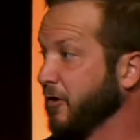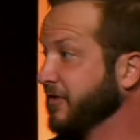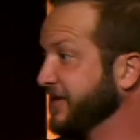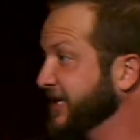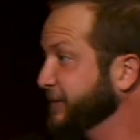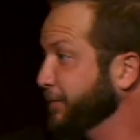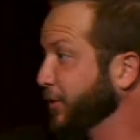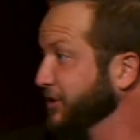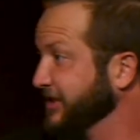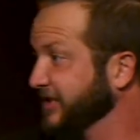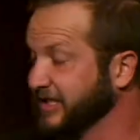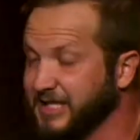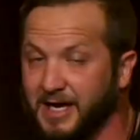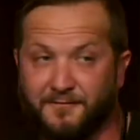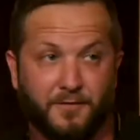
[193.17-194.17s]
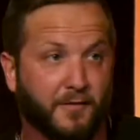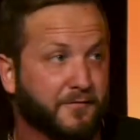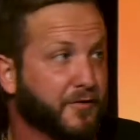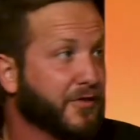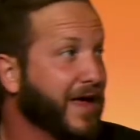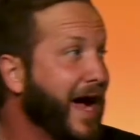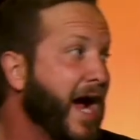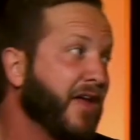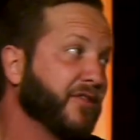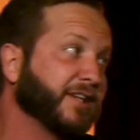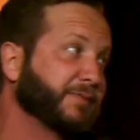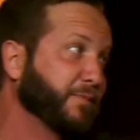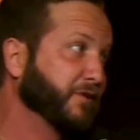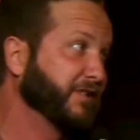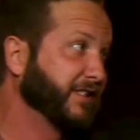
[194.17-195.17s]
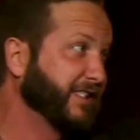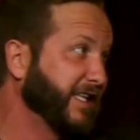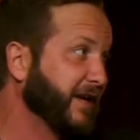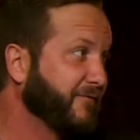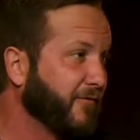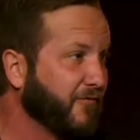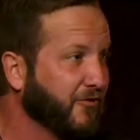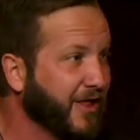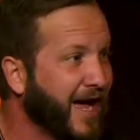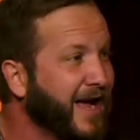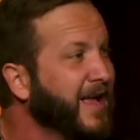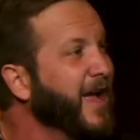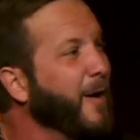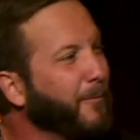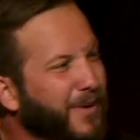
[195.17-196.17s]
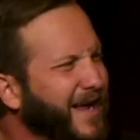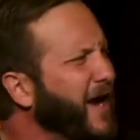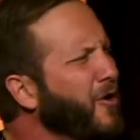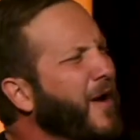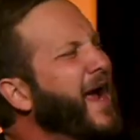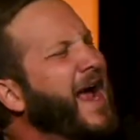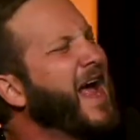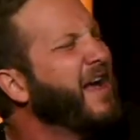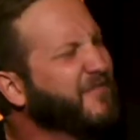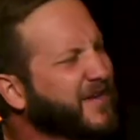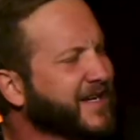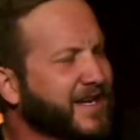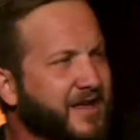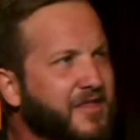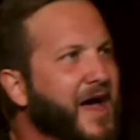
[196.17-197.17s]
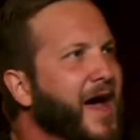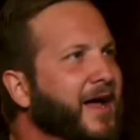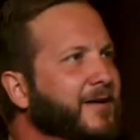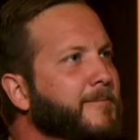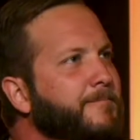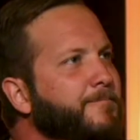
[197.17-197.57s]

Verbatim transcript: This person's thankful for that. This person's thankful for that. But I don't have any of that.